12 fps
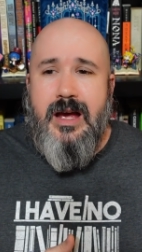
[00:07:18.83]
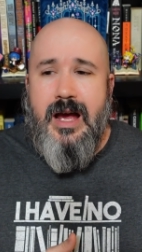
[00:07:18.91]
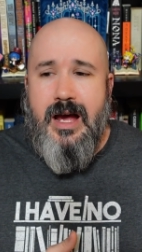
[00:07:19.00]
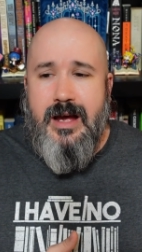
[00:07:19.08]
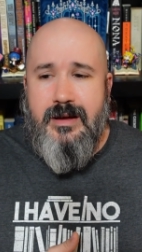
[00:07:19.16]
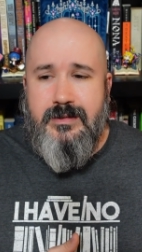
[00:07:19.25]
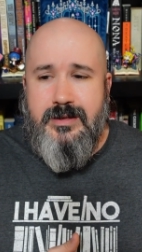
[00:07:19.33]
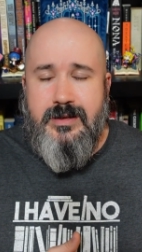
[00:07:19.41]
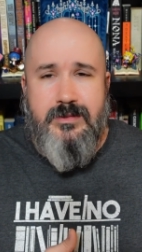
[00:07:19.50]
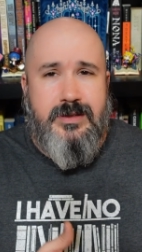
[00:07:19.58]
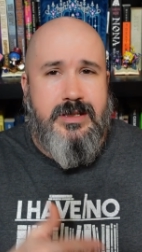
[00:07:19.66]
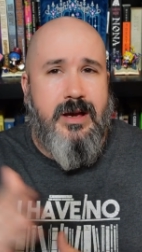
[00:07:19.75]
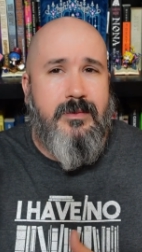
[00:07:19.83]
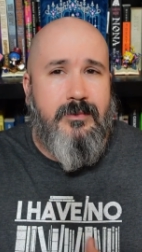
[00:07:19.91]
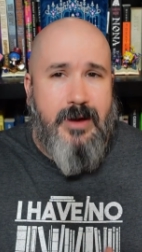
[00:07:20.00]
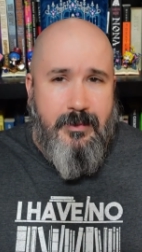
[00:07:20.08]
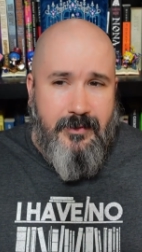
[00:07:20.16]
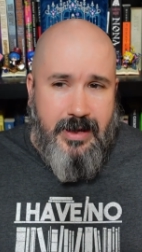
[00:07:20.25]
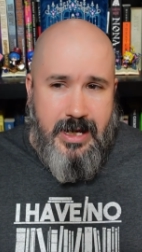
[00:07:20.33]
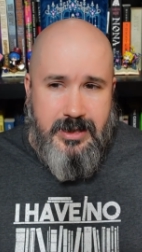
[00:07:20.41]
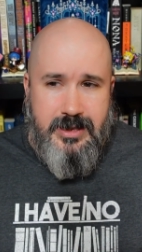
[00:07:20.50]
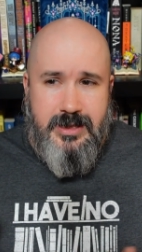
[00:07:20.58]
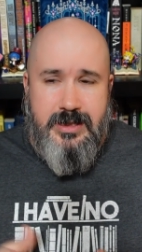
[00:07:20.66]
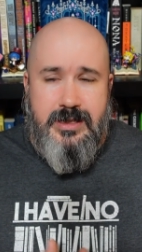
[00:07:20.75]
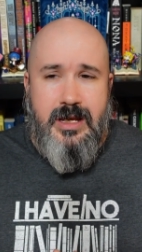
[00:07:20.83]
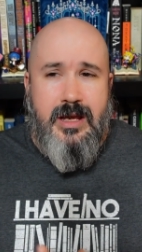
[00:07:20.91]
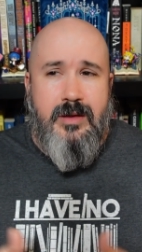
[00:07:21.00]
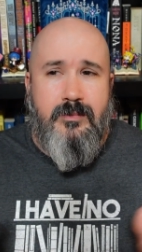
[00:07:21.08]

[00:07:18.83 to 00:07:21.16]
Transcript: to some ramifications